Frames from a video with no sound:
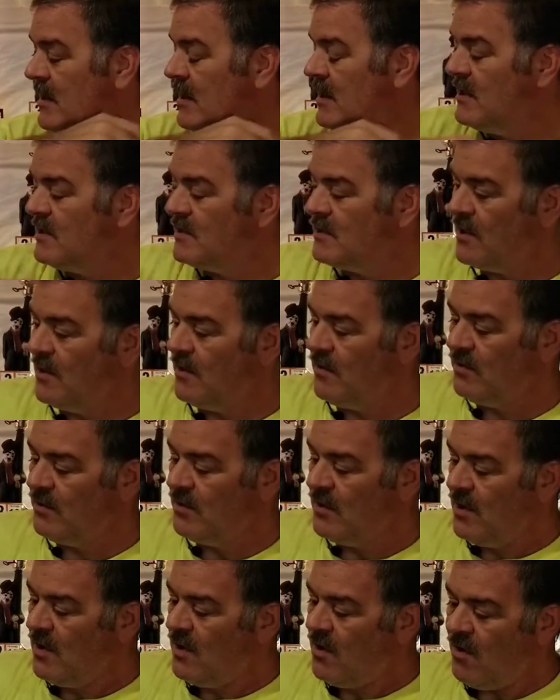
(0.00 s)
So
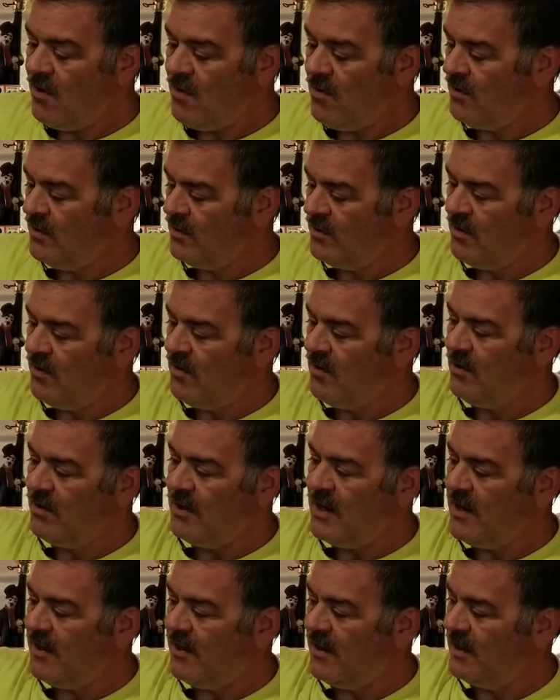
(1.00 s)
all in all,
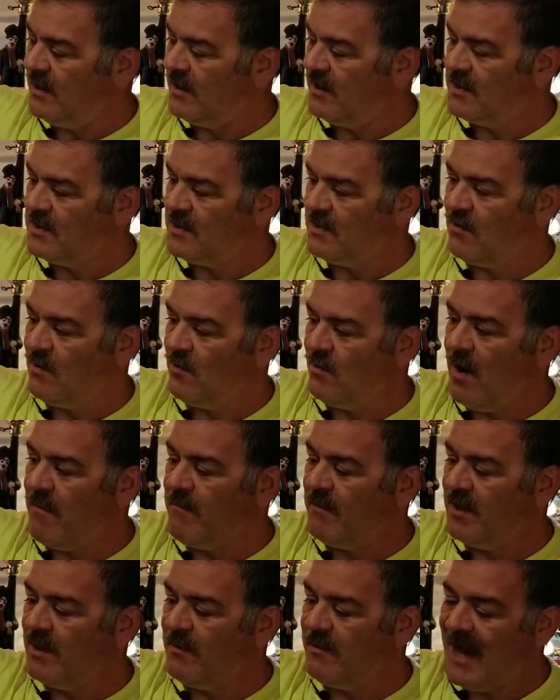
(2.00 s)
I think I'm
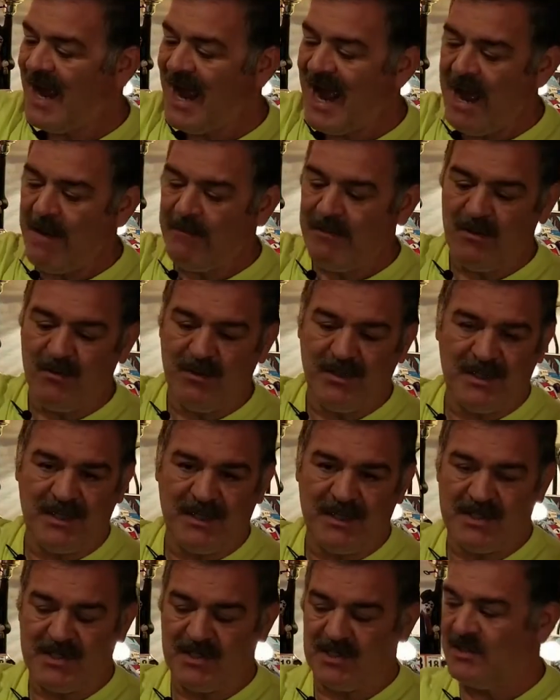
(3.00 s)
going to be happy with
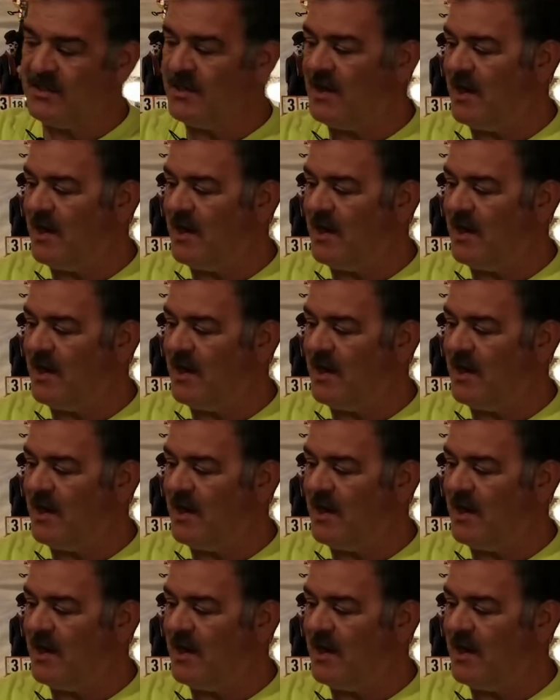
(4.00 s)
this.